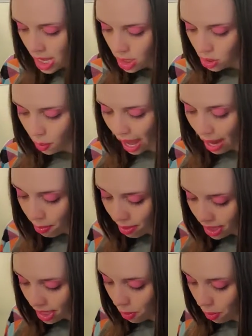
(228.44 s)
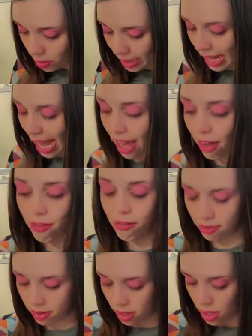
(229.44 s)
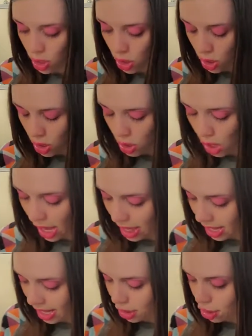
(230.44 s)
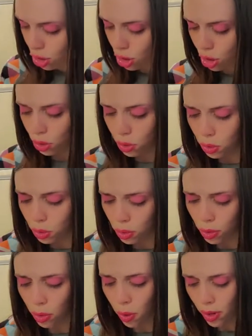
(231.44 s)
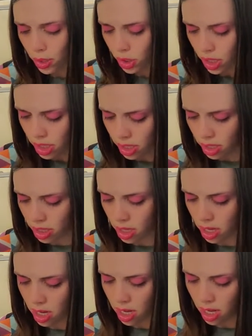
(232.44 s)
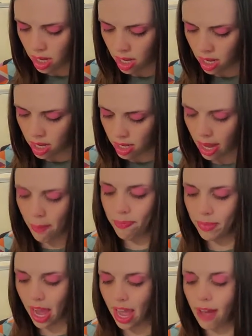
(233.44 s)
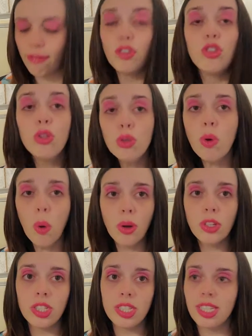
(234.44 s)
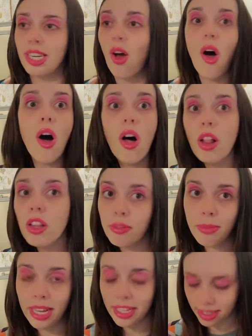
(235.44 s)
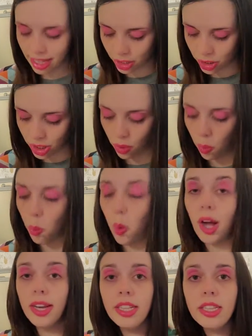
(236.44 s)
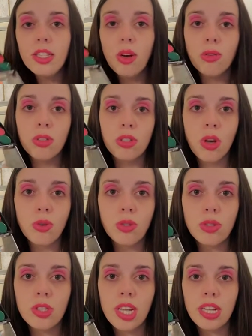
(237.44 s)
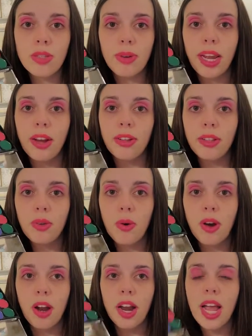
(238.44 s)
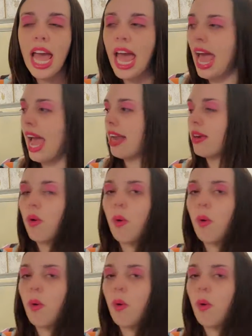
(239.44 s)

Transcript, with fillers: So I really only have, I think, two oranges. I have two oranges in all of my collection. One in the toast, Coastal Scents right here in the corner, and